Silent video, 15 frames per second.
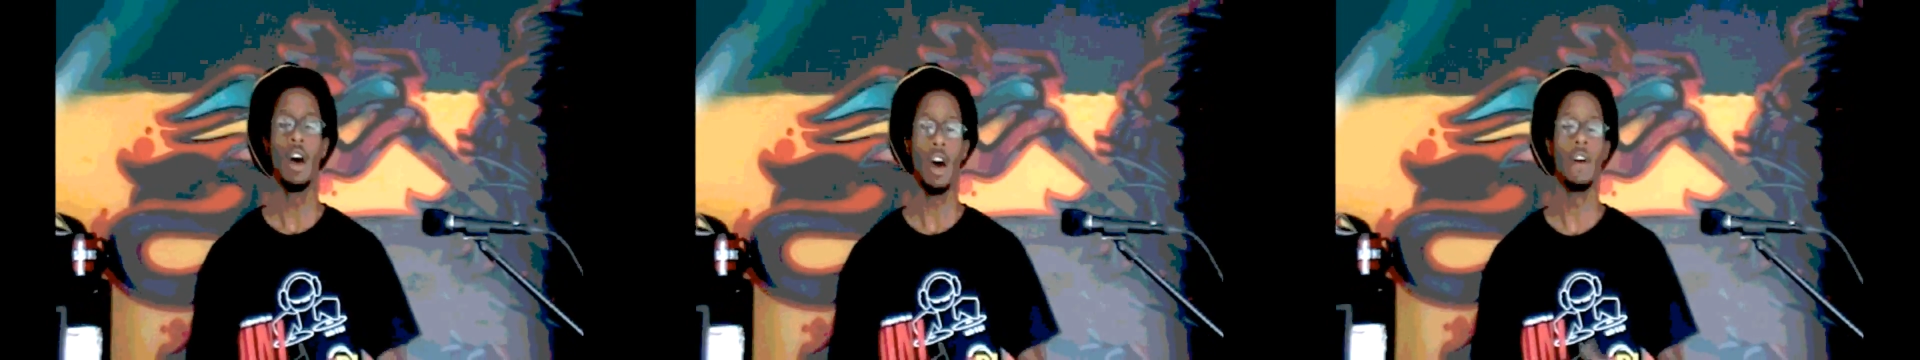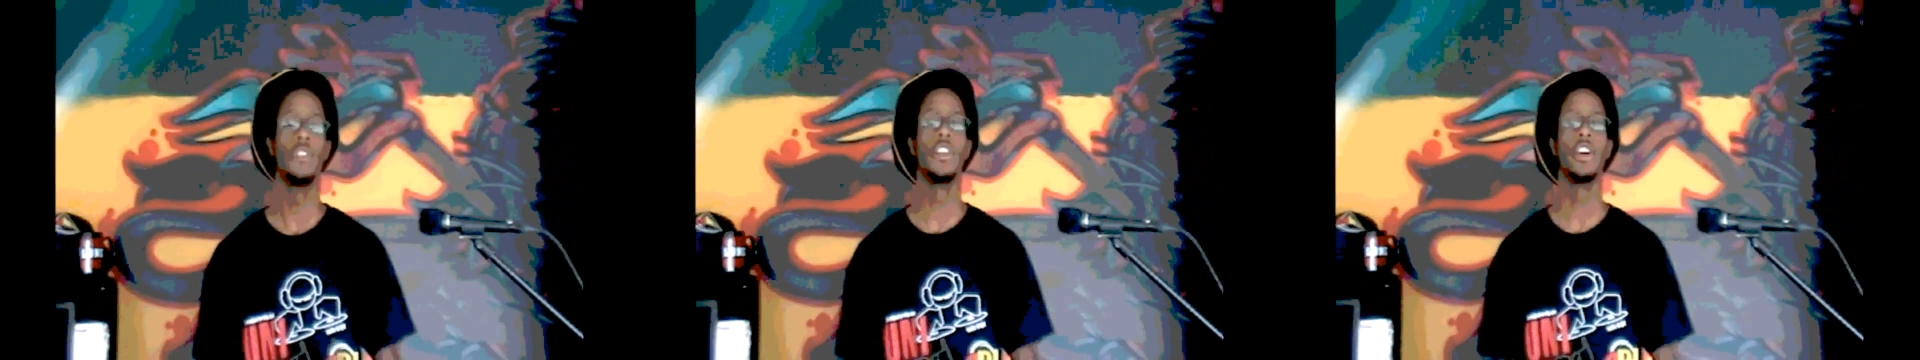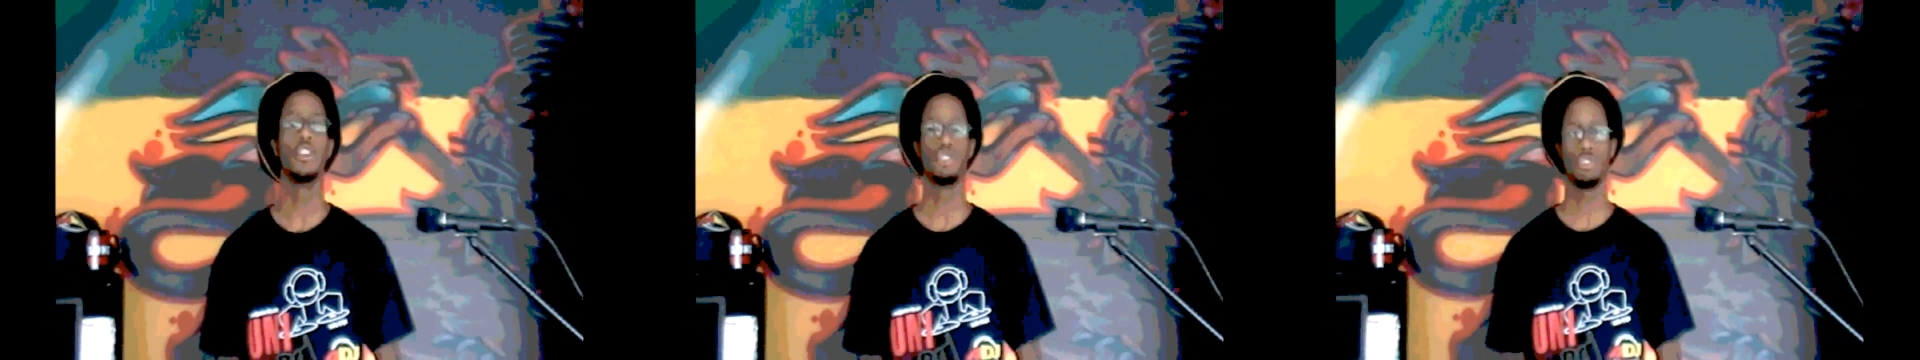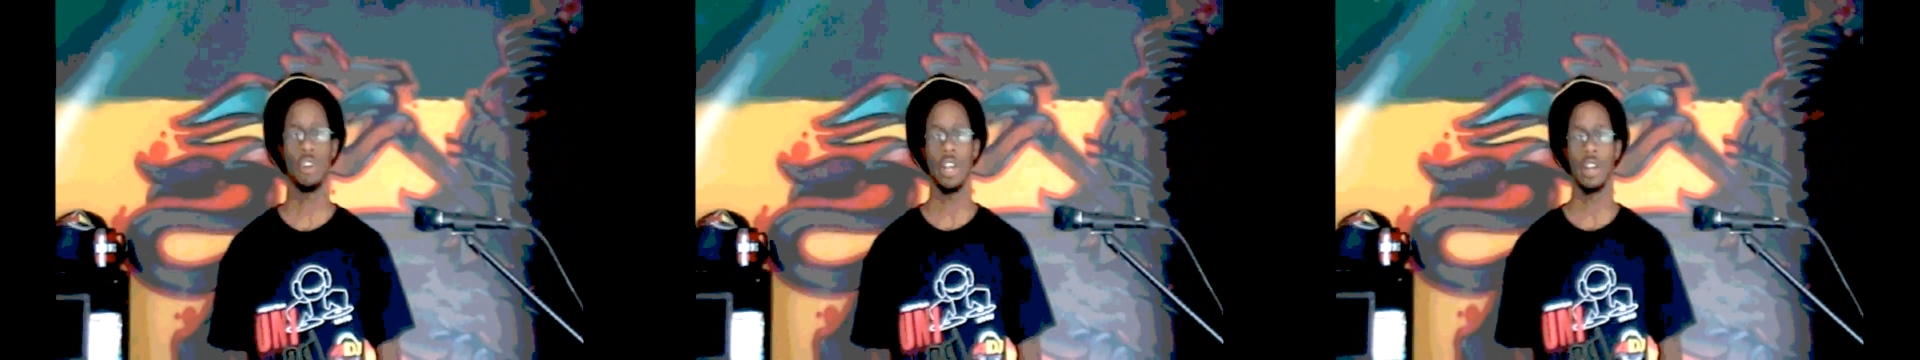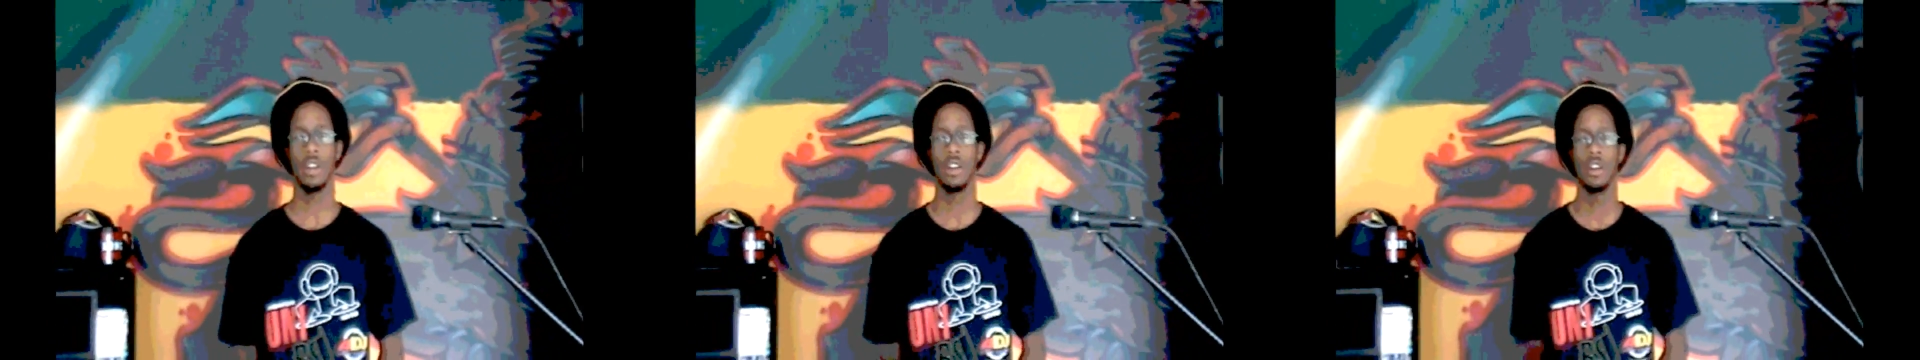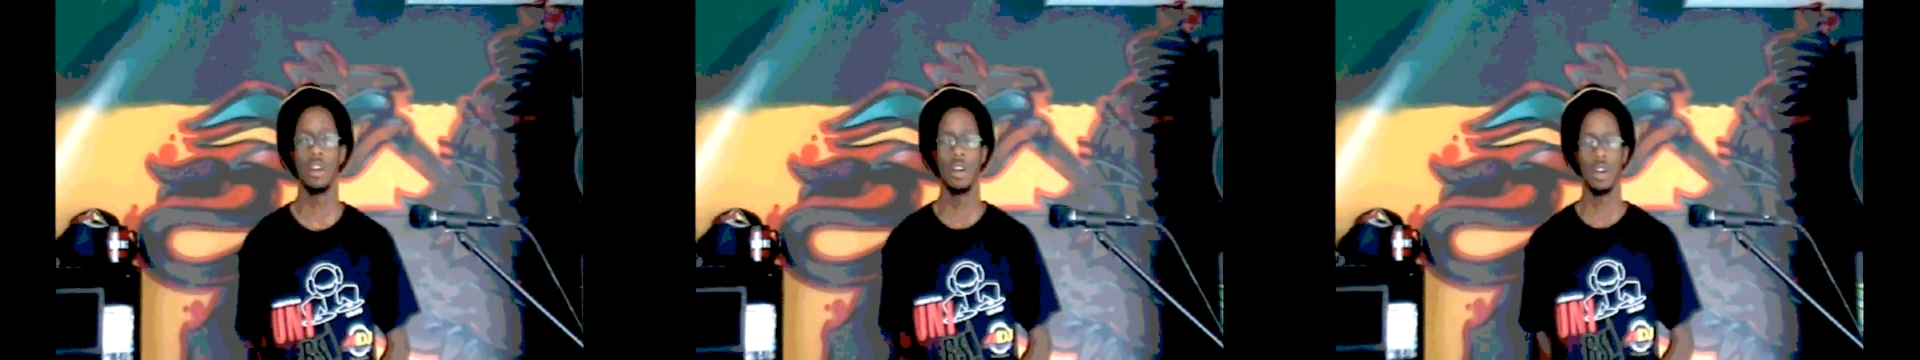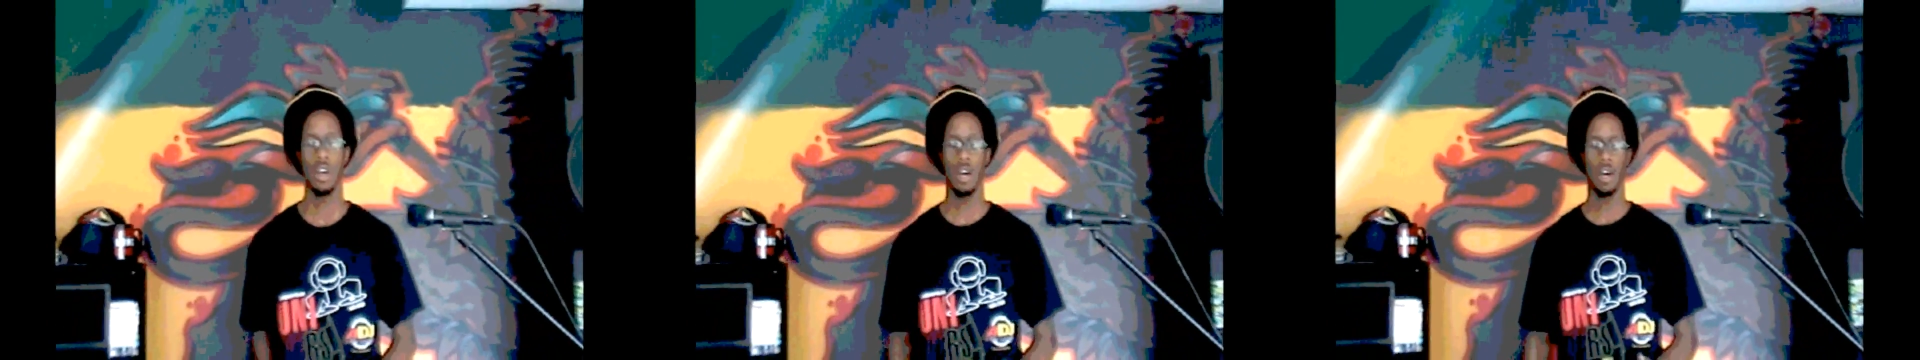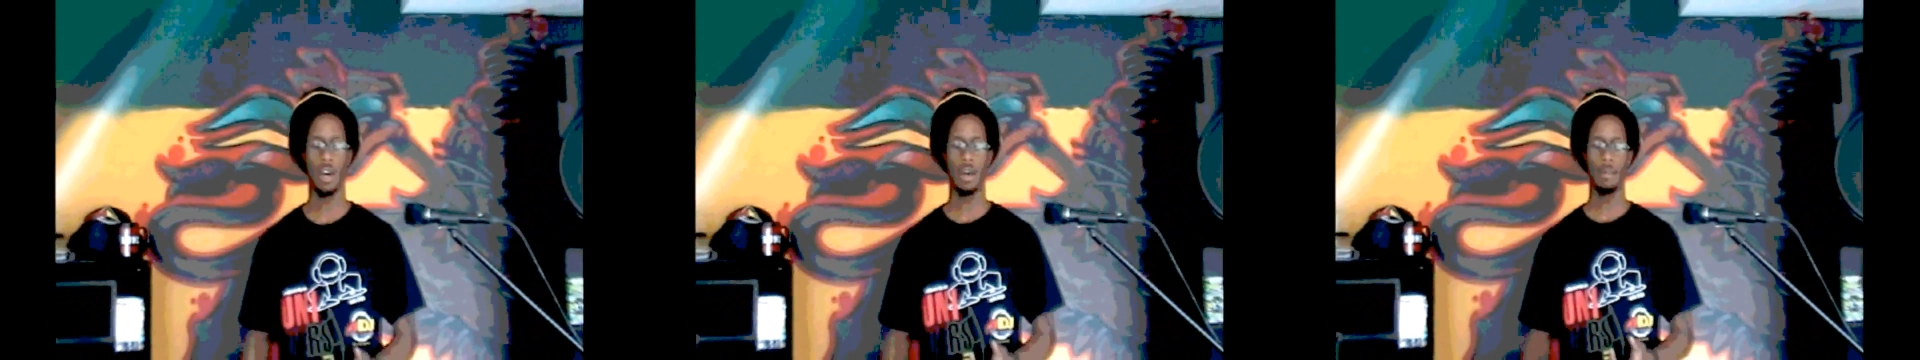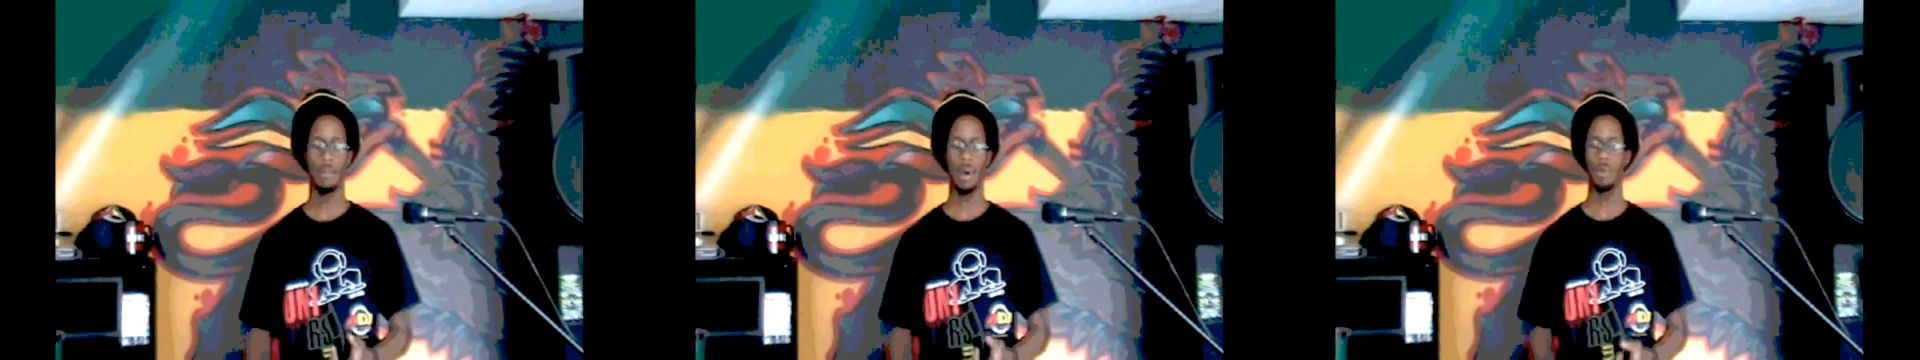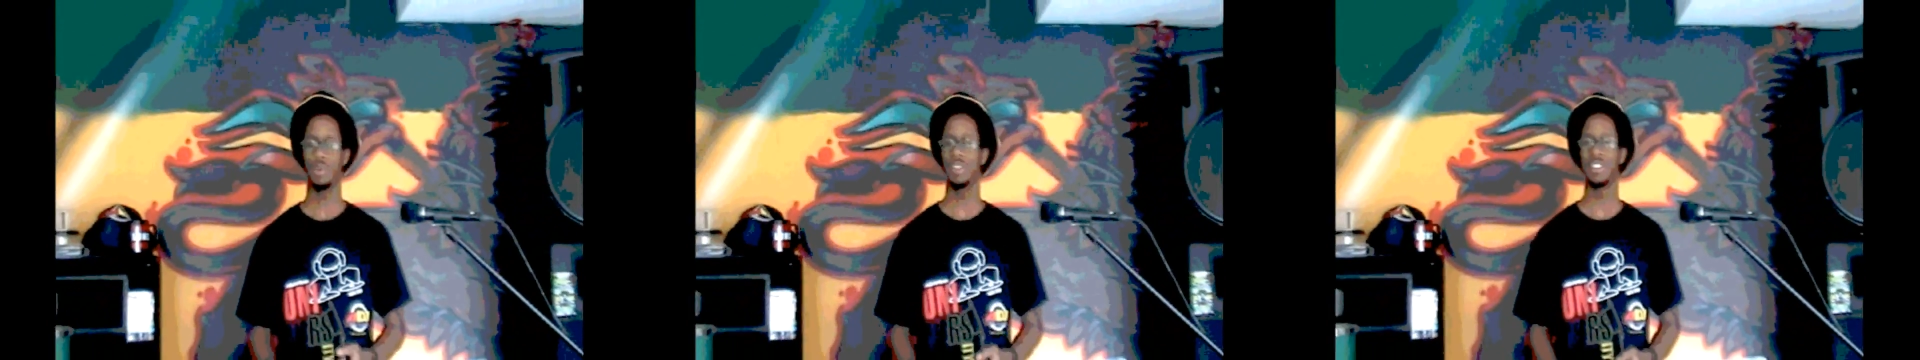on their trade.
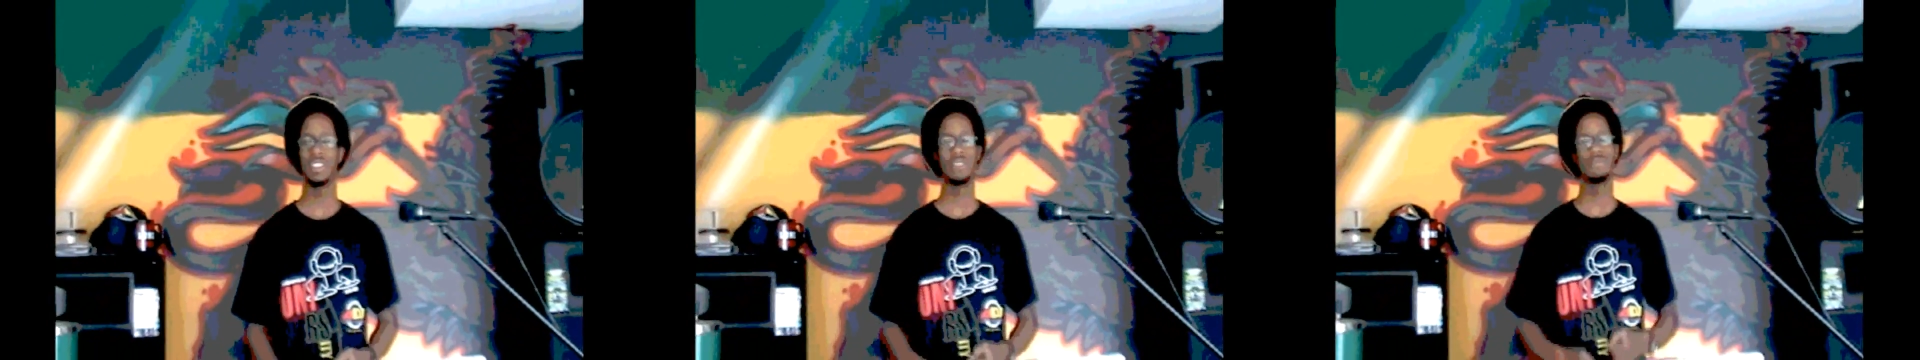I would